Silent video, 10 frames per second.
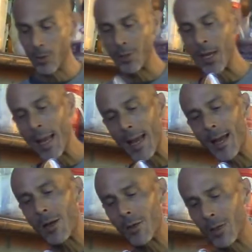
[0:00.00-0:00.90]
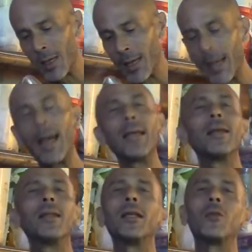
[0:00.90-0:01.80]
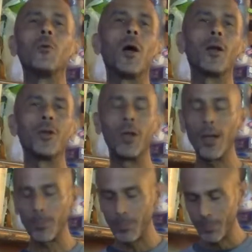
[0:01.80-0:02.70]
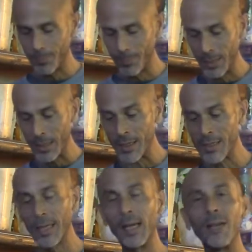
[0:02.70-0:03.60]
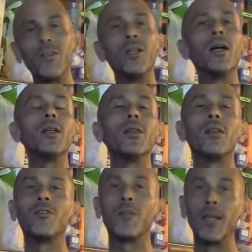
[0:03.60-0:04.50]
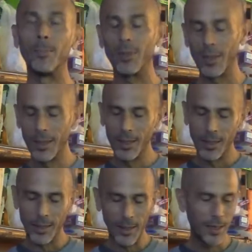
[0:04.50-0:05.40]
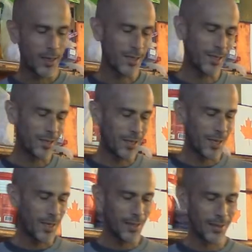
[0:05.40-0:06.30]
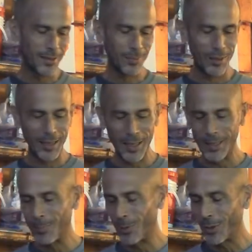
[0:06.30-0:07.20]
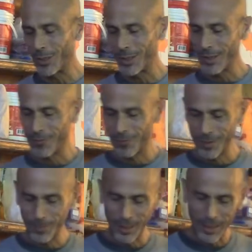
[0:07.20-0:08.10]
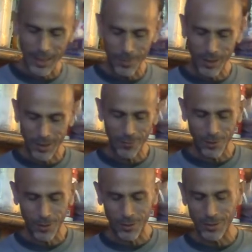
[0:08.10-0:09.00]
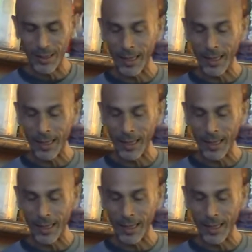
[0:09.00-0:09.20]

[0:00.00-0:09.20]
Now I can let the water drop because I have done the flip. As I said at the beginning portion, the flip can be difficult.